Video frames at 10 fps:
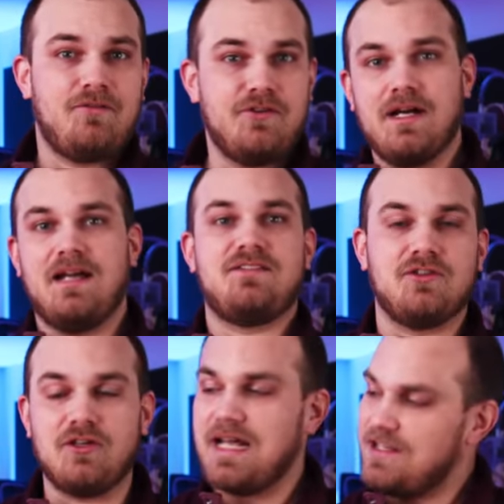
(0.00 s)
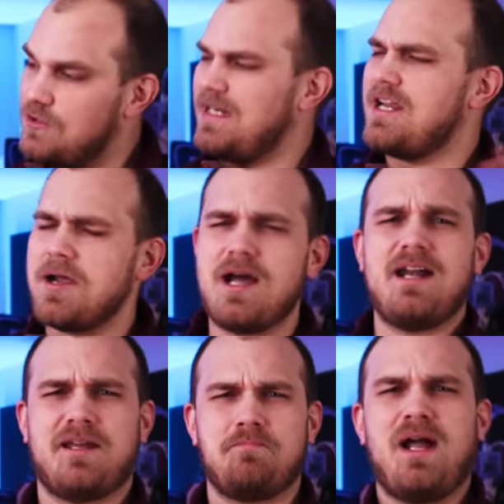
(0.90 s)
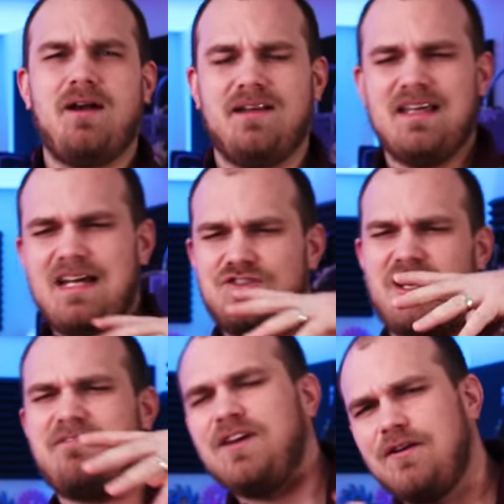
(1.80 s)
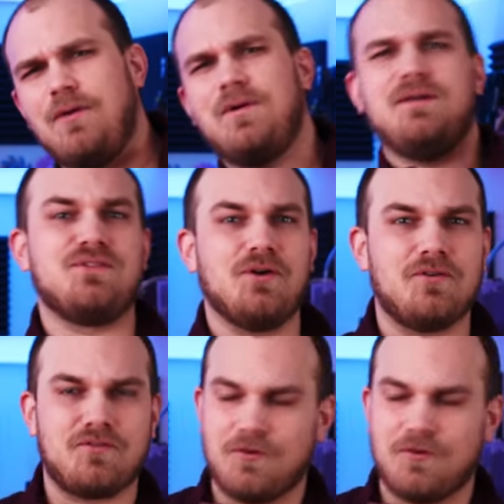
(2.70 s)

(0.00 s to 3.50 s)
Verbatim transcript: for you guys to look at so we can kind of compare it, try to figure out what he was going